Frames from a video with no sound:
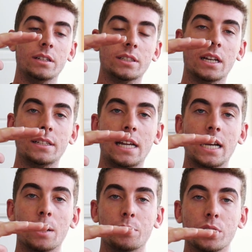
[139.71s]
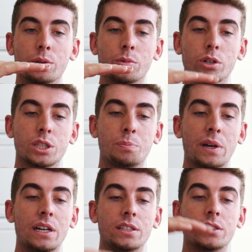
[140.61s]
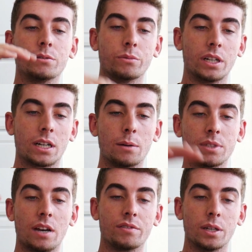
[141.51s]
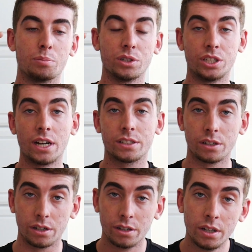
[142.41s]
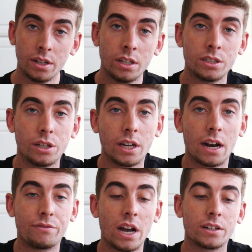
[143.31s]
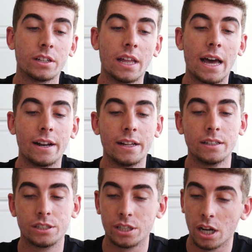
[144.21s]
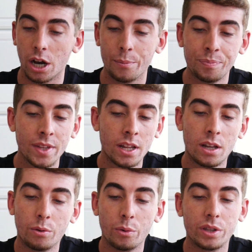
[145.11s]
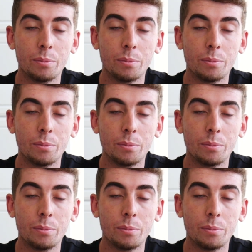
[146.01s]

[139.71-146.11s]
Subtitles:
is going to take up a little more space when it comes off the projector. So you got to factor that in. So went with the